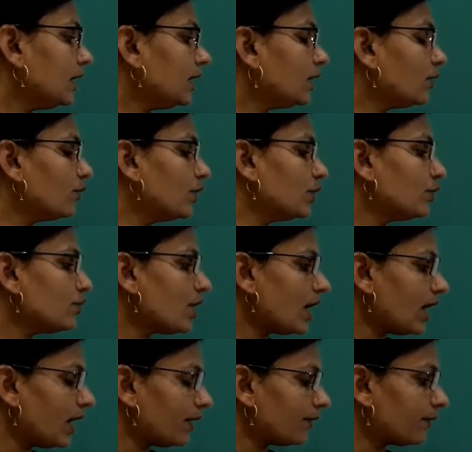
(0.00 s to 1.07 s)
equal to
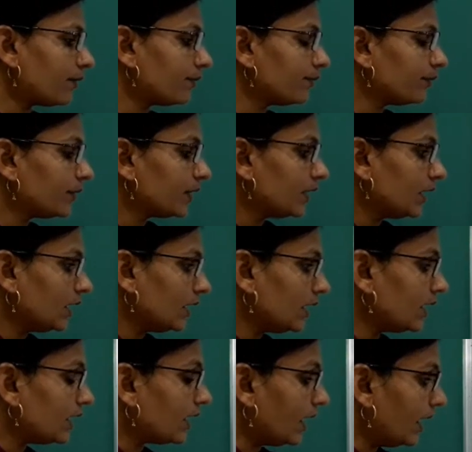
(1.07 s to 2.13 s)
half.
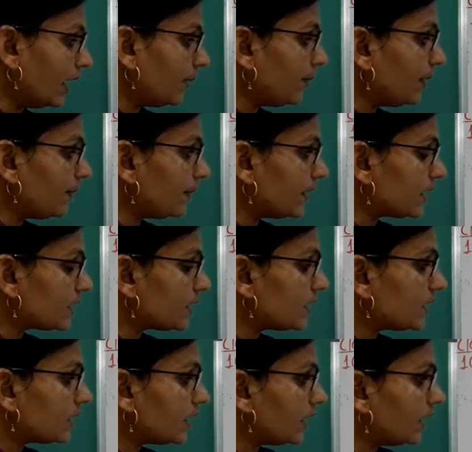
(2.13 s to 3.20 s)
Here AB plus
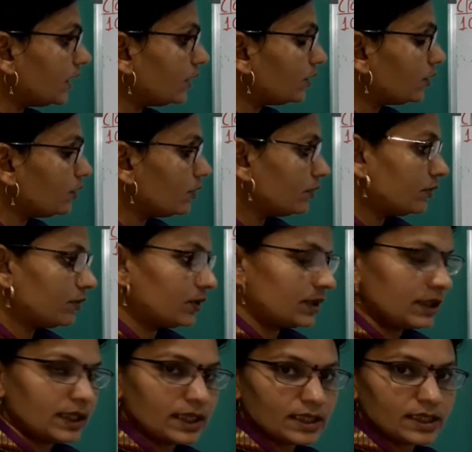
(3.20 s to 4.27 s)
DC into
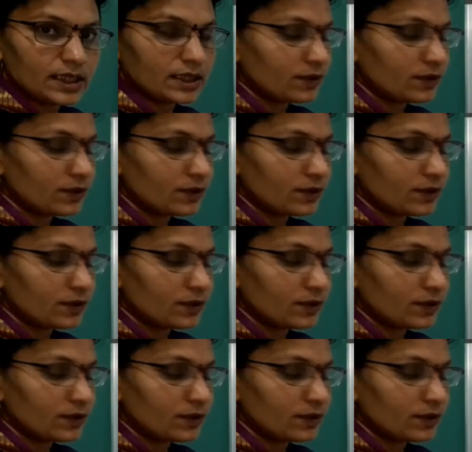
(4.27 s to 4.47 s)
dash dash.